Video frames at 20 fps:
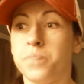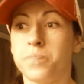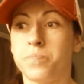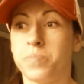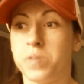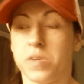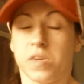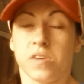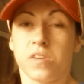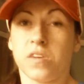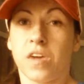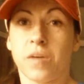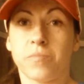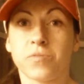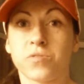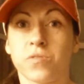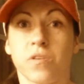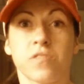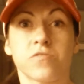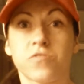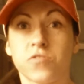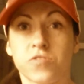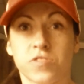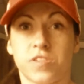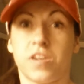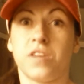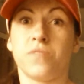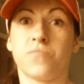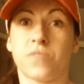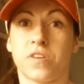be able to
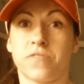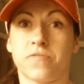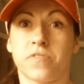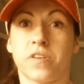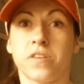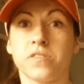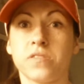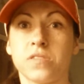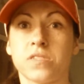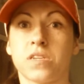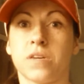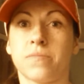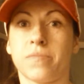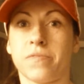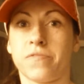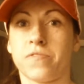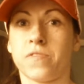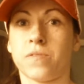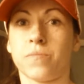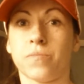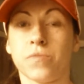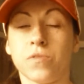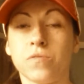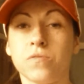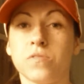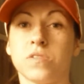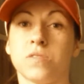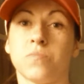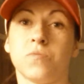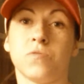understand where everyone else is coming from, you
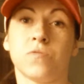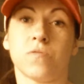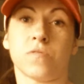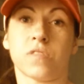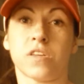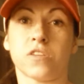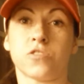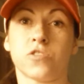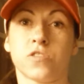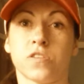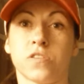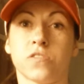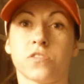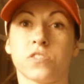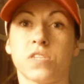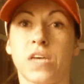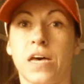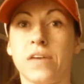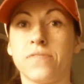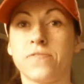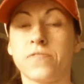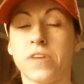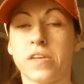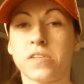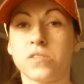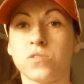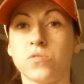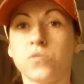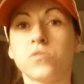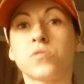need to be doing that journey yourself,
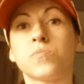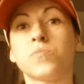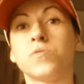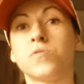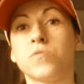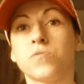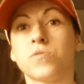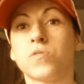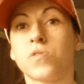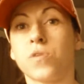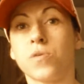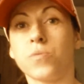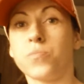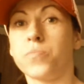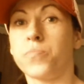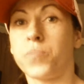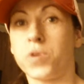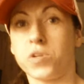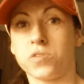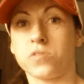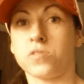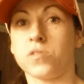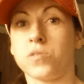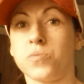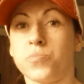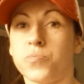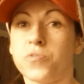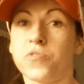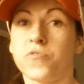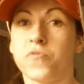and you need to be doing your own personal
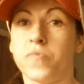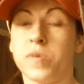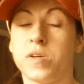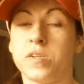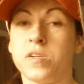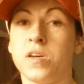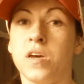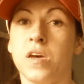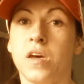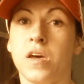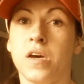improvement,